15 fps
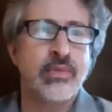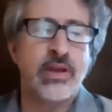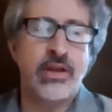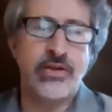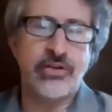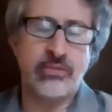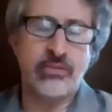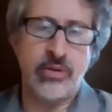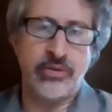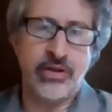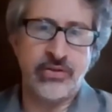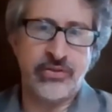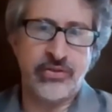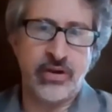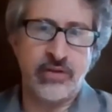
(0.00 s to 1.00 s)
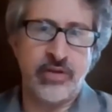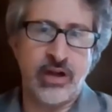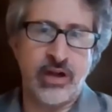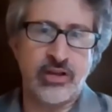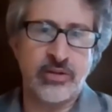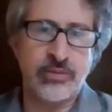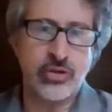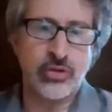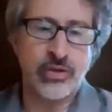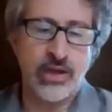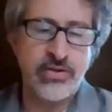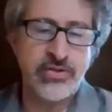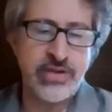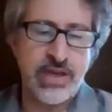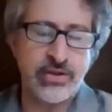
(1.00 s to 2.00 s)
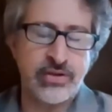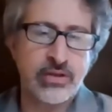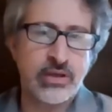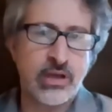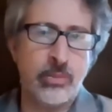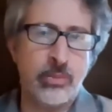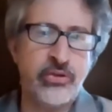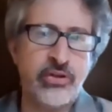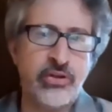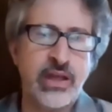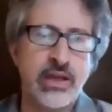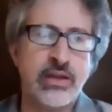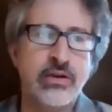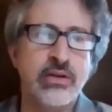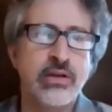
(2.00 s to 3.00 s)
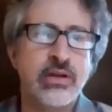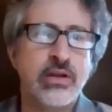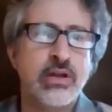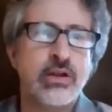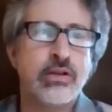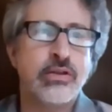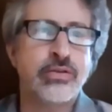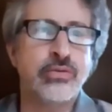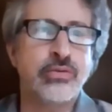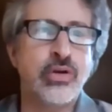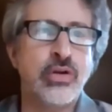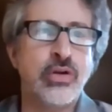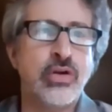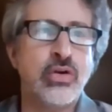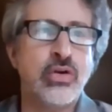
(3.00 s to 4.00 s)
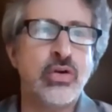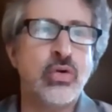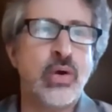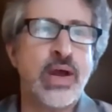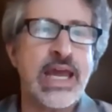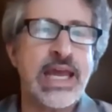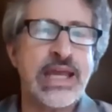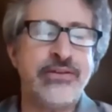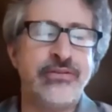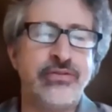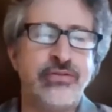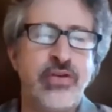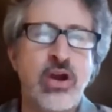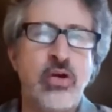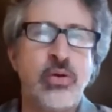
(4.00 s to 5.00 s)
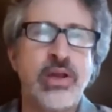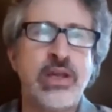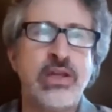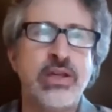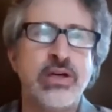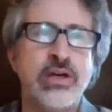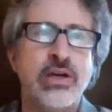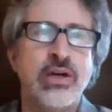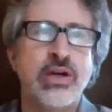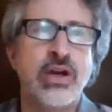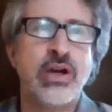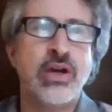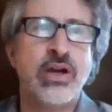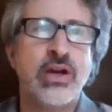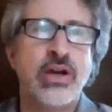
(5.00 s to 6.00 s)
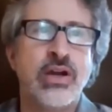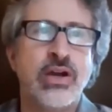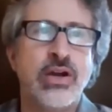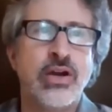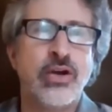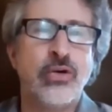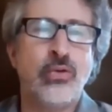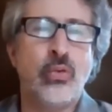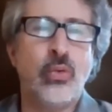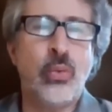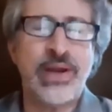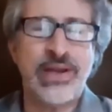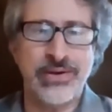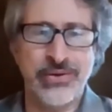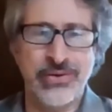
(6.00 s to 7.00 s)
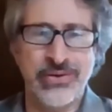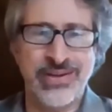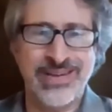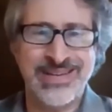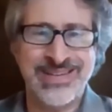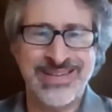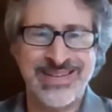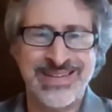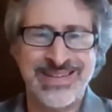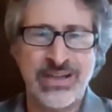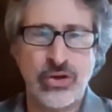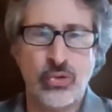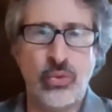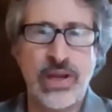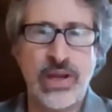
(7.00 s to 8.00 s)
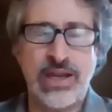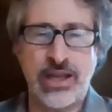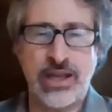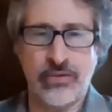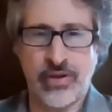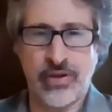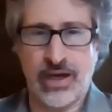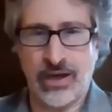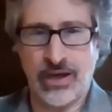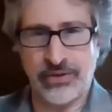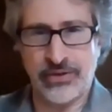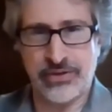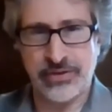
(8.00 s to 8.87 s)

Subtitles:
his commitment, his theory of non-conceptual content comes in through a very weird reading of Kant,